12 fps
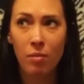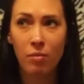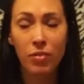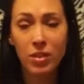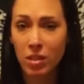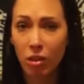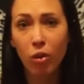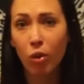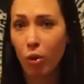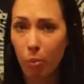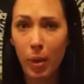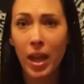
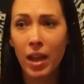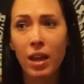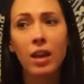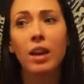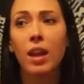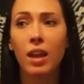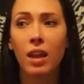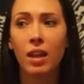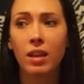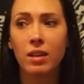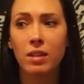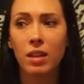physical pain and